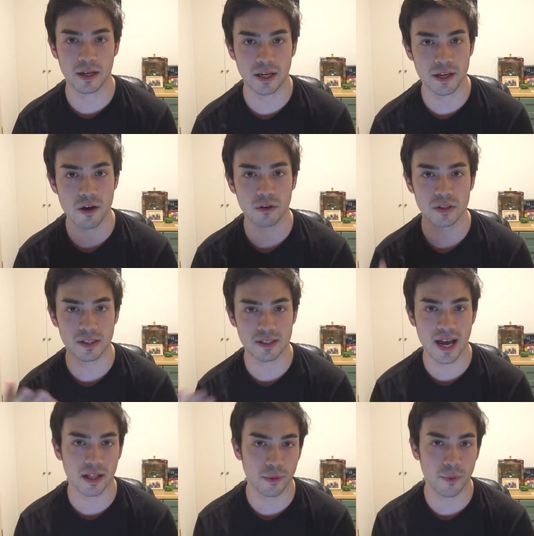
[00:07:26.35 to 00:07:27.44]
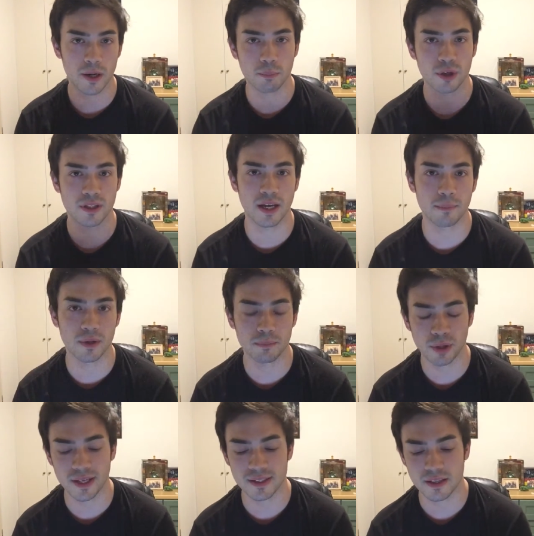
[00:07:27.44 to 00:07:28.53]
and he knows exactly where to put them and
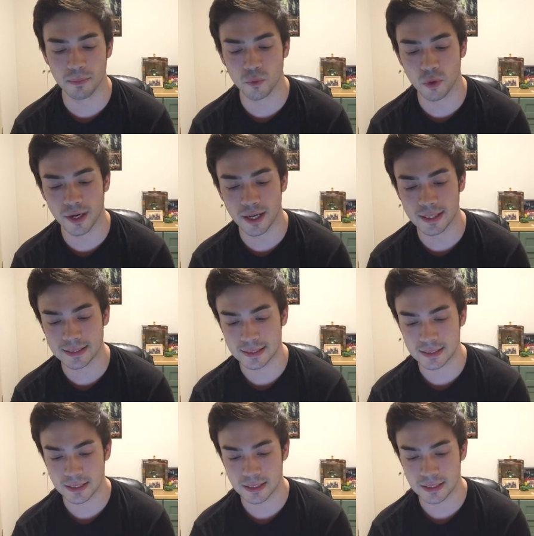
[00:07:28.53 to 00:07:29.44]
place them and whatnot.